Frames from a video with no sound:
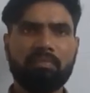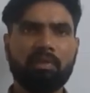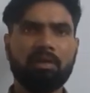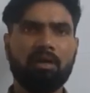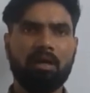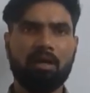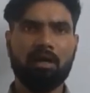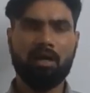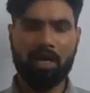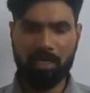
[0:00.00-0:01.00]

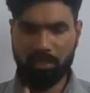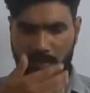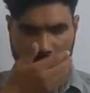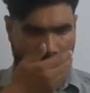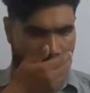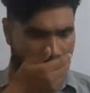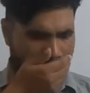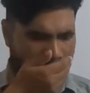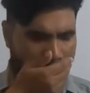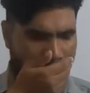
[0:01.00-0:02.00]
and
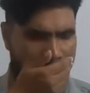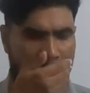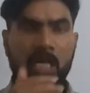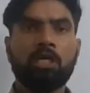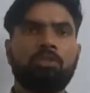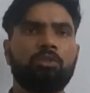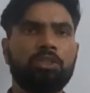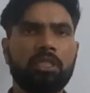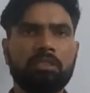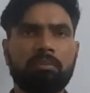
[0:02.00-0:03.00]

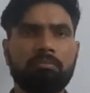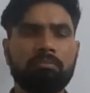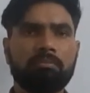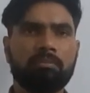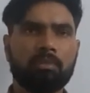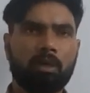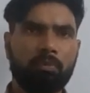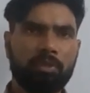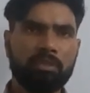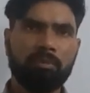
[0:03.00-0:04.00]
socialism,
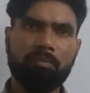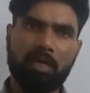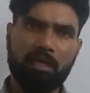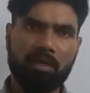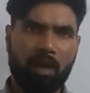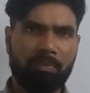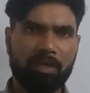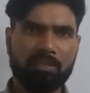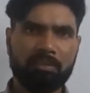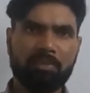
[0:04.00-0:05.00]
communism, and
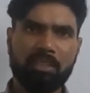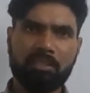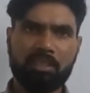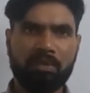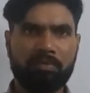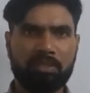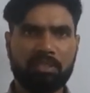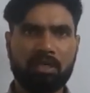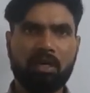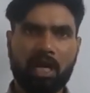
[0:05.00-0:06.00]
capitalism. These three words
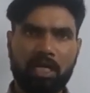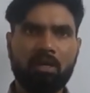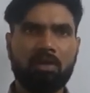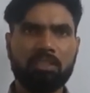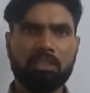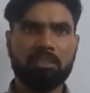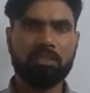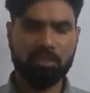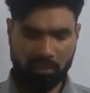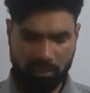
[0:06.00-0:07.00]
are ideologies.
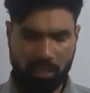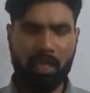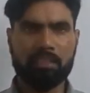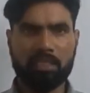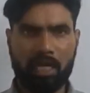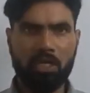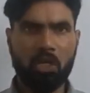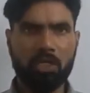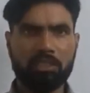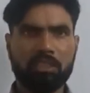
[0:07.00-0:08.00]
As
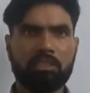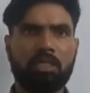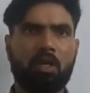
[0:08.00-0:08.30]
ideologies, they have